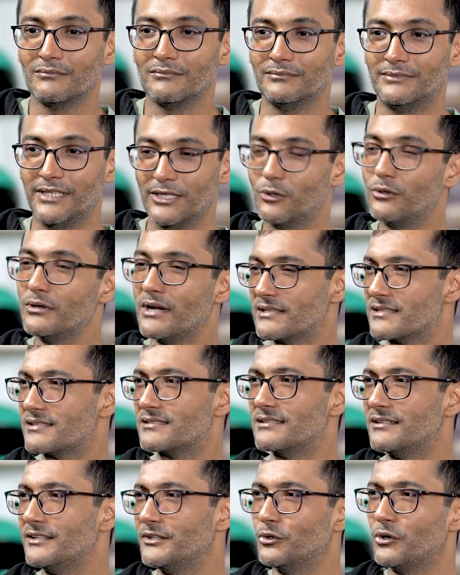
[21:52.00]
they don't
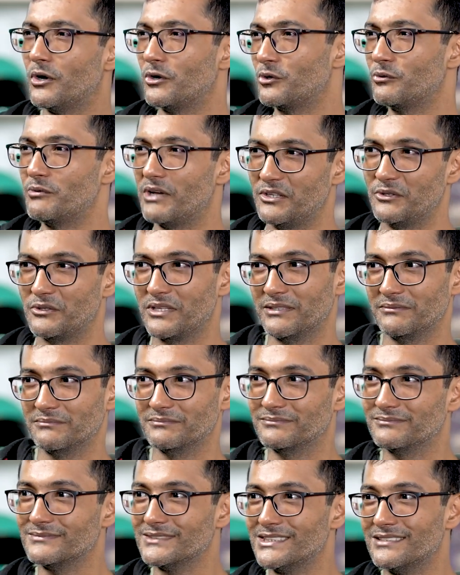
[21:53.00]
necessarily know how to value time.
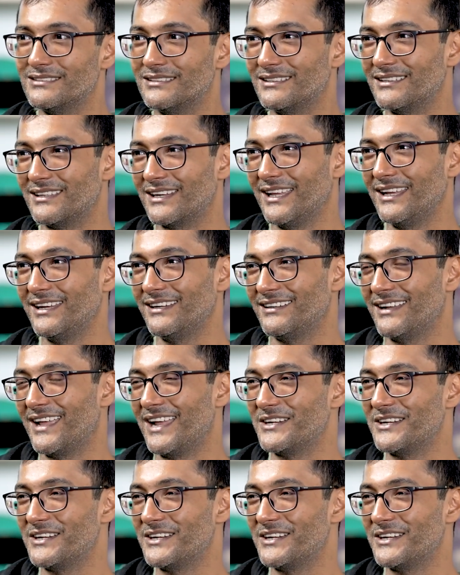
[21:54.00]
Right,